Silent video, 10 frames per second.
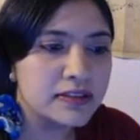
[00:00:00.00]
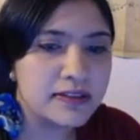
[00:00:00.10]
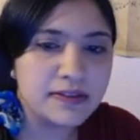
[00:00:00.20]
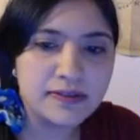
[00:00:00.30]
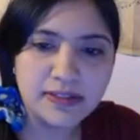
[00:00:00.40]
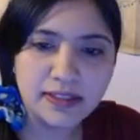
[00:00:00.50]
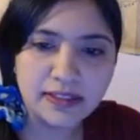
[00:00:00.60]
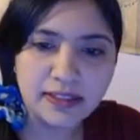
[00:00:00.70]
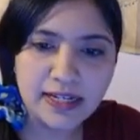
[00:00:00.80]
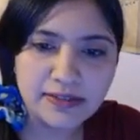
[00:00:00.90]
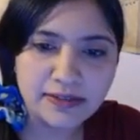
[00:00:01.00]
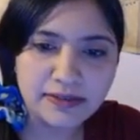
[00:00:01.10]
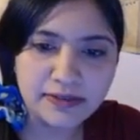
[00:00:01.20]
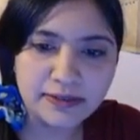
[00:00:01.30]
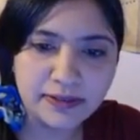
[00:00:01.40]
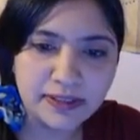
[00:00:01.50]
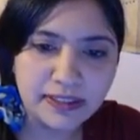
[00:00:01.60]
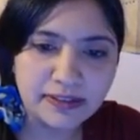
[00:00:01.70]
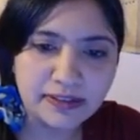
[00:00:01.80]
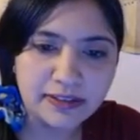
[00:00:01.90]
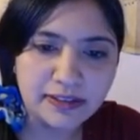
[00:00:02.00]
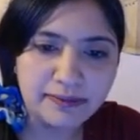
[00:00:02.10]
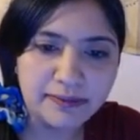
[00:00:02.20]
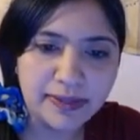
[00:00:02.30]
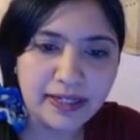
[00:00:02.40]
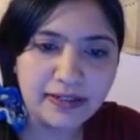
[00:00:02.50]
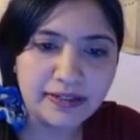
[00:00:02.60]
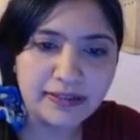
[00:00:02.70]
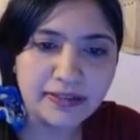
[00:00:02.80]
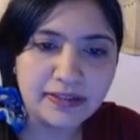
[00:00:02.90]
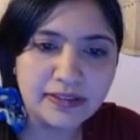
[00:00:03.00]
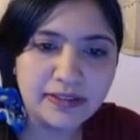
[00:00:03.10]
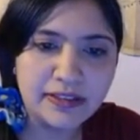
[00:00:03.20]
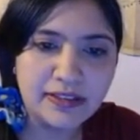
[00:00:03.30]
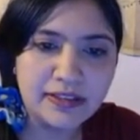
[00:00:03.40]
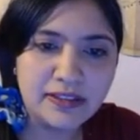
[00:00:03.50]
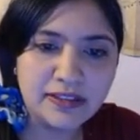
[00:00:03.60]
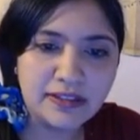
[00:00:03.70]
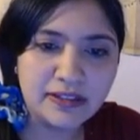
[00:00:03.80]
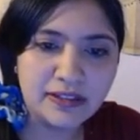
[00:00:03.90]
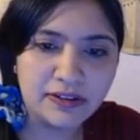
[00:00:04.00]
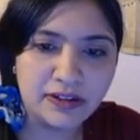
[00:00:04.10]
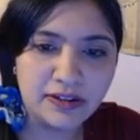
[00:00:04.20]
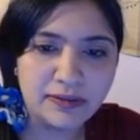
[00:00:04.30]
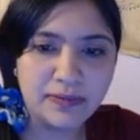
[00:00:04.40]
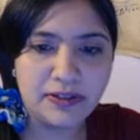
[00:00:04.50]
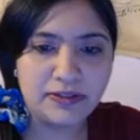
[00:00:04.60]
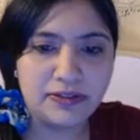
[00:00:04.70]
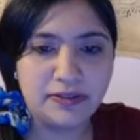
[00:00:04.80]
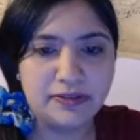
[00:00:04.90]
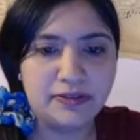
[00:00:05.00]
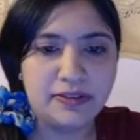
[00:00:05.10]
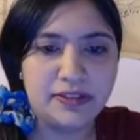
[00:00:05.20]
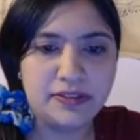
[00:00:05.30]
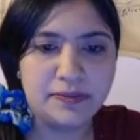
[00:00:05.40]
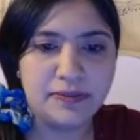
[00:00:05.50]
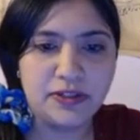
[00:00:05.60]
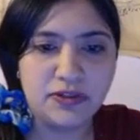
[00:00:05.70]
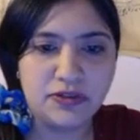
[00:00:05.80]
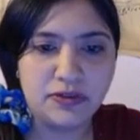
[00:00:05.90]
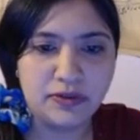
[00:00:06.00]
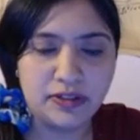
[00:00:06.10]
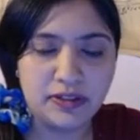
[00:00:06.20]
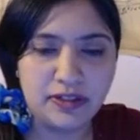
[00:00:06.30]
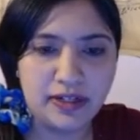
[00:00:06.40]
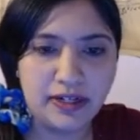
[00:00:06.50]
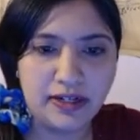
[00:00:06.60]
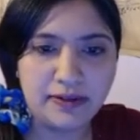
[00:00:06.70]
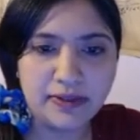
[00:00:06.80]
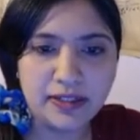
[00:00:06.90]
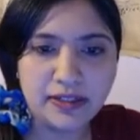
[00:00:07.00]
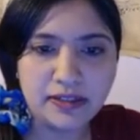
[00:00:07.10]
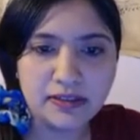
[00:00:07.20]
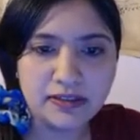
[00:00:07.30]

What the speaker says: using the lasso tool here in Clip Paint. Her arm also is a bit short anyway,